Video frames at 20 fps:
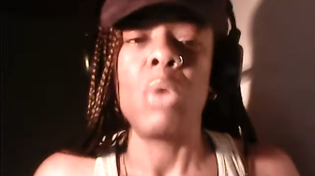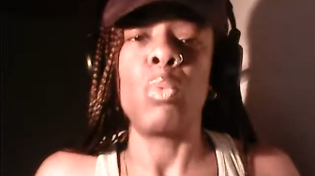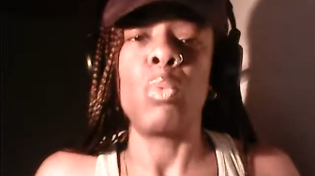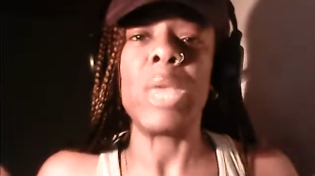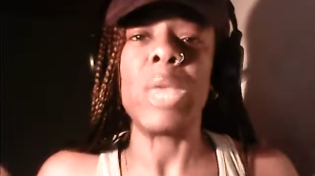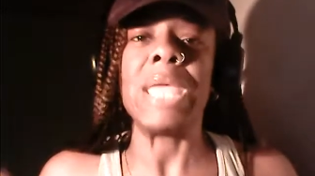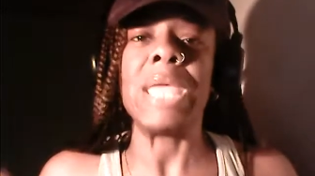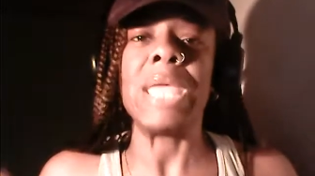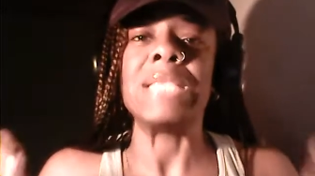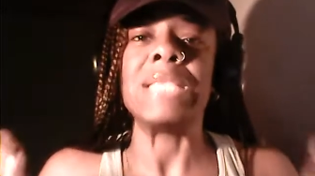
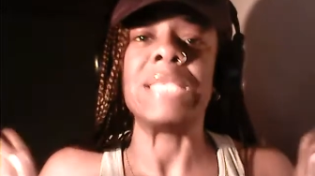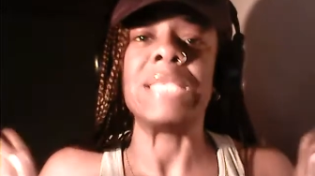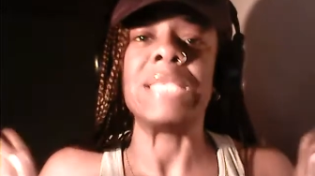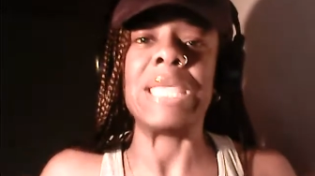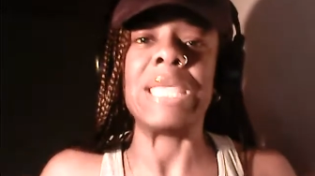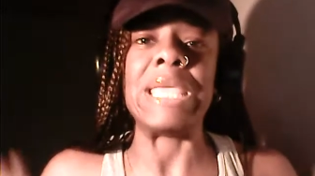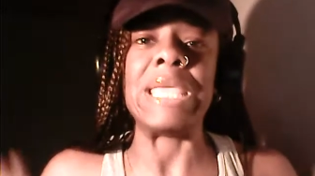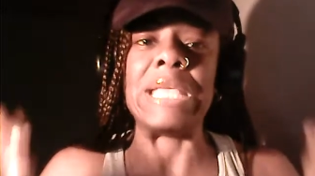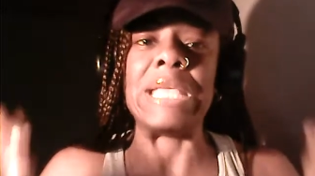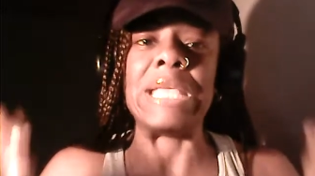we
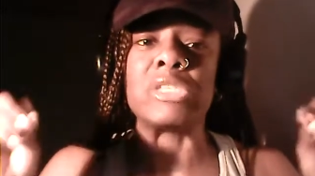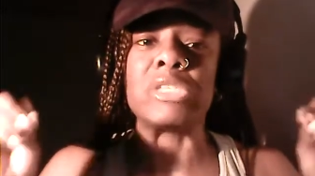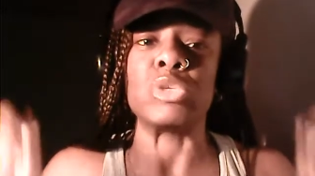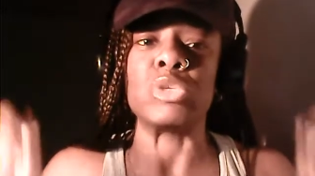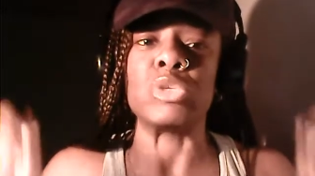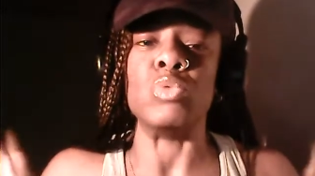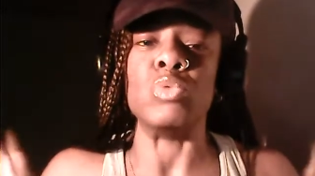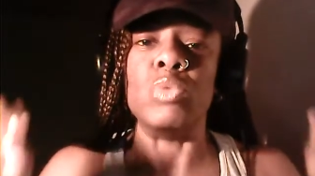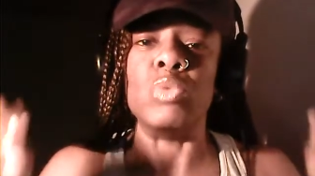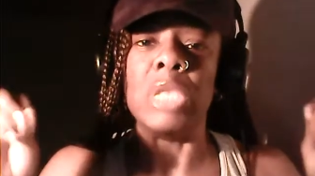need
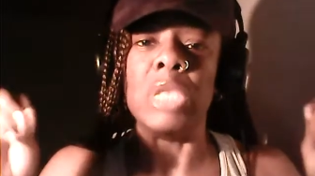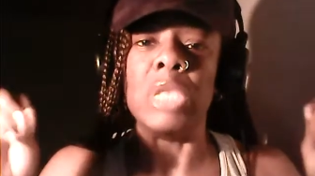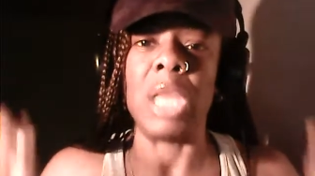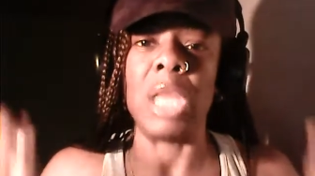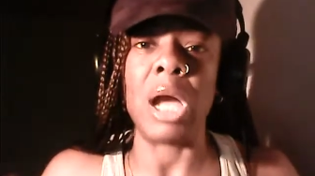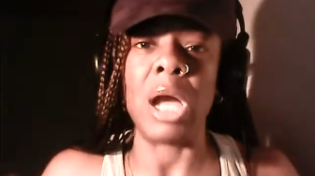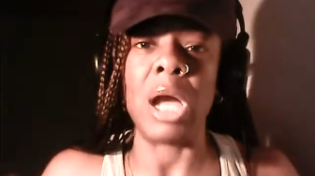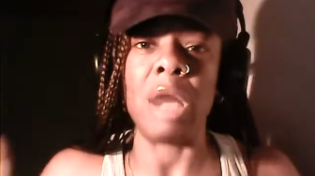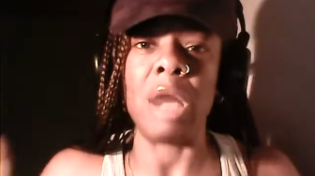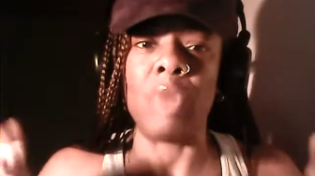to
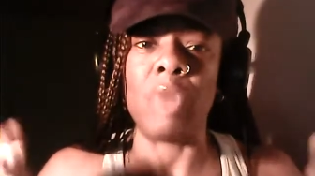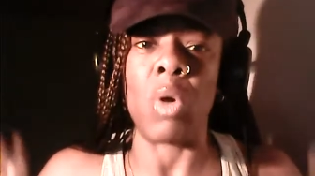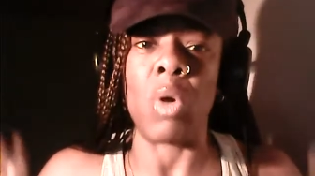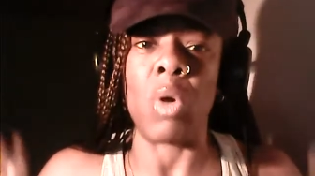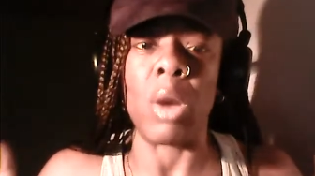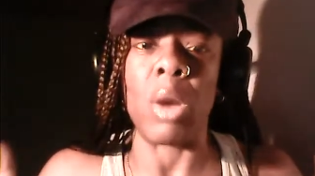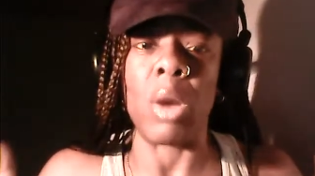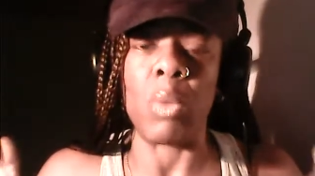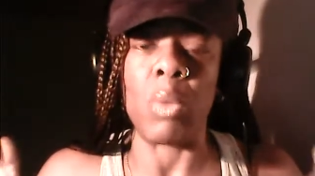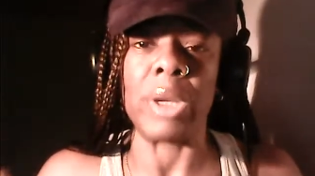love
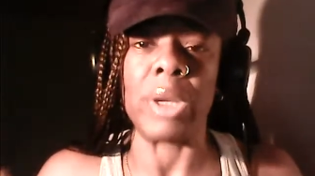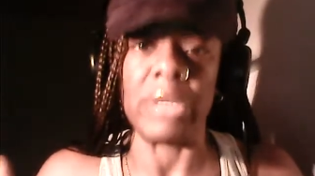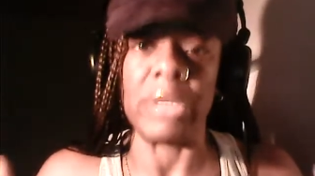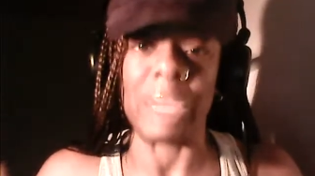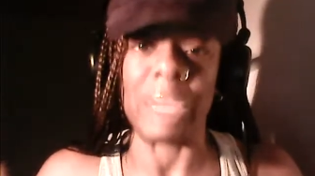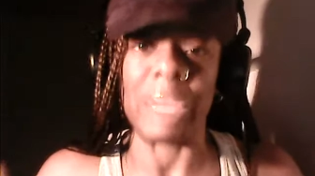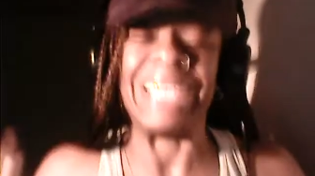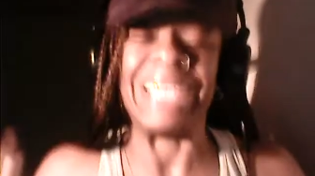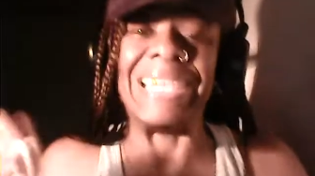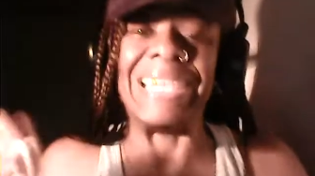on one
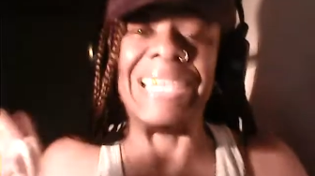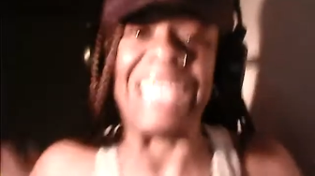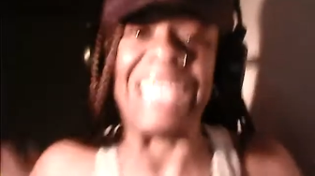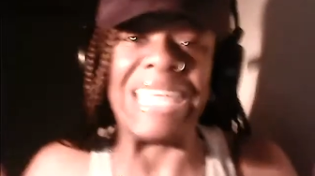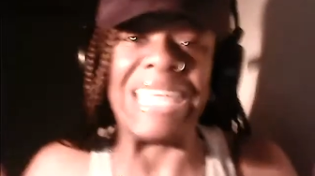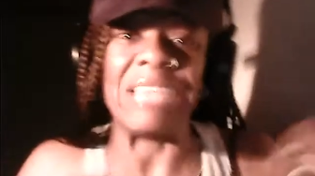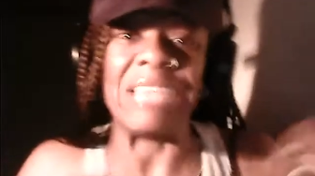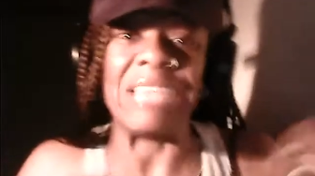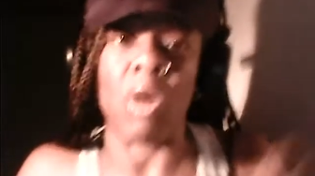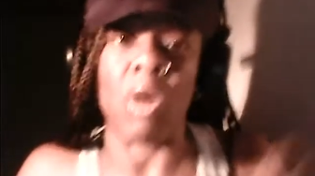another,
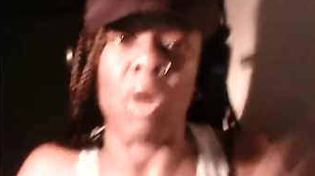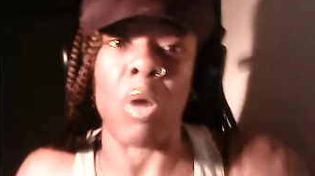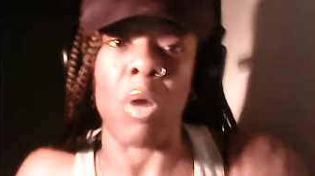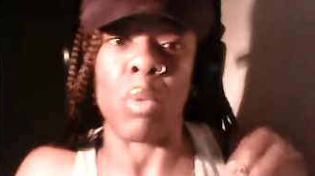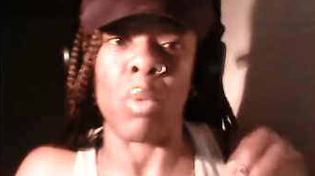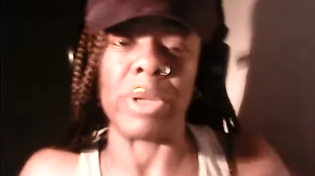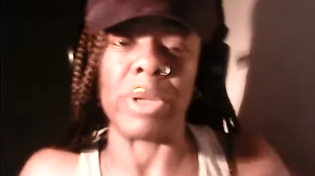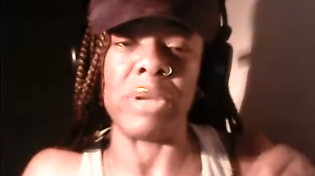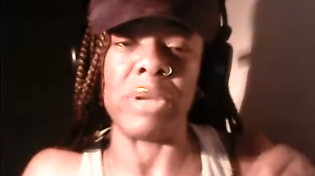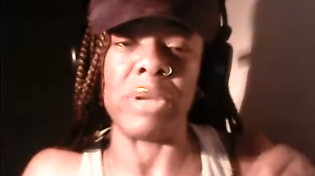lean on
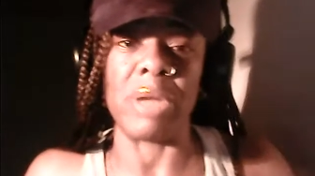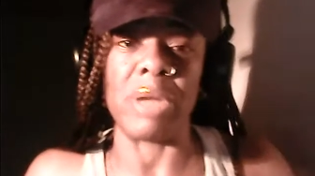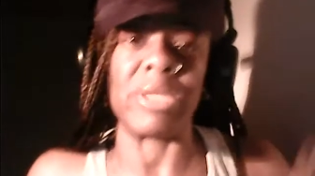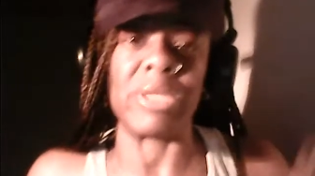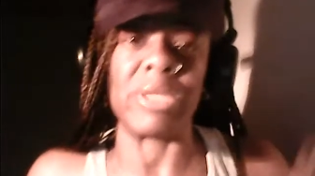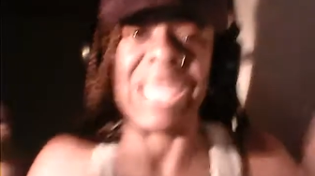one another,